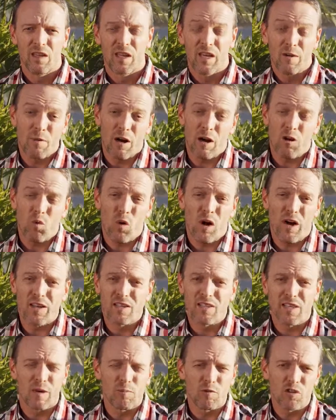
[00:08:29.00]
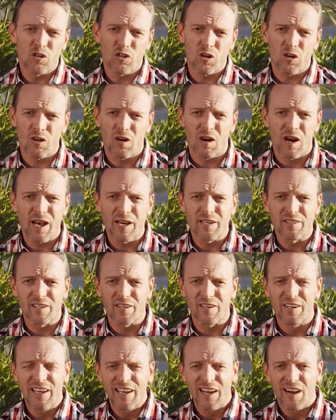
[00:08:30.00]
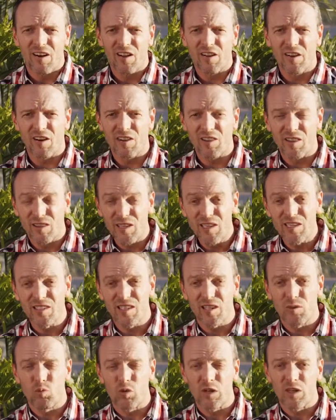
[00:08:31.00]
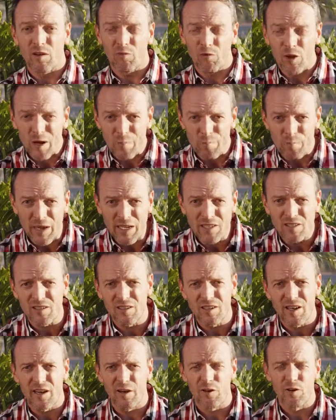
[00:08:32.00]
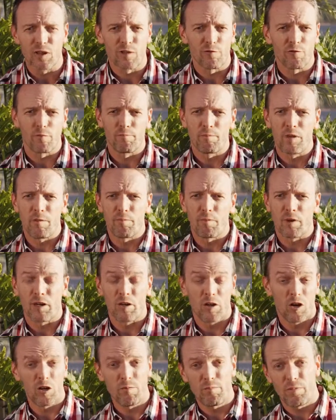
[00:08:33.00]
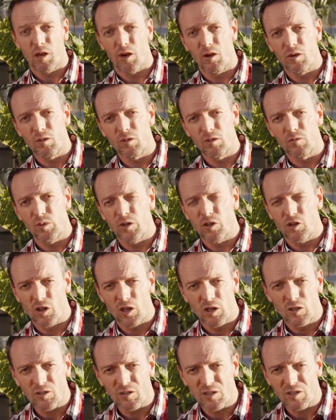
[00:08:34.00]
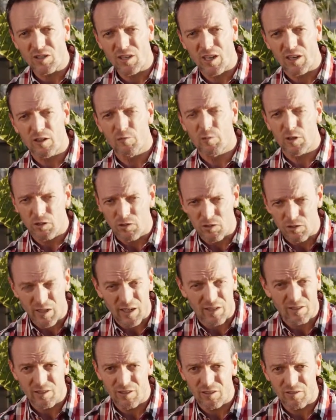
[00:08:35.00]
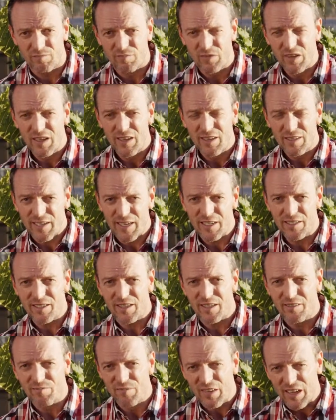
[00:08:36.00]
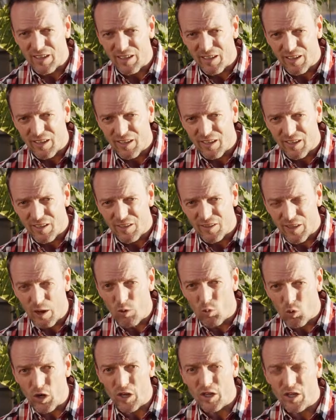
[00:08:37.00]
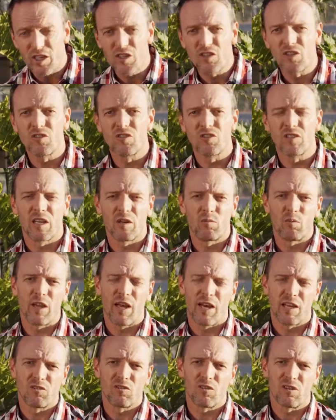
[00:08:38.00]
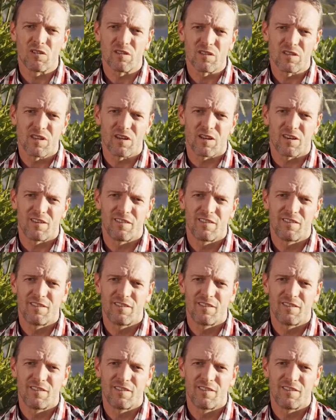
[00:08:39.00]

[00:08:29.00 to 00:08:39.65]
In my quiet time, He shone light on things that were developmental areas for people. And lo and behold, when you go into the psychometric testing, there were issues that we had to consider.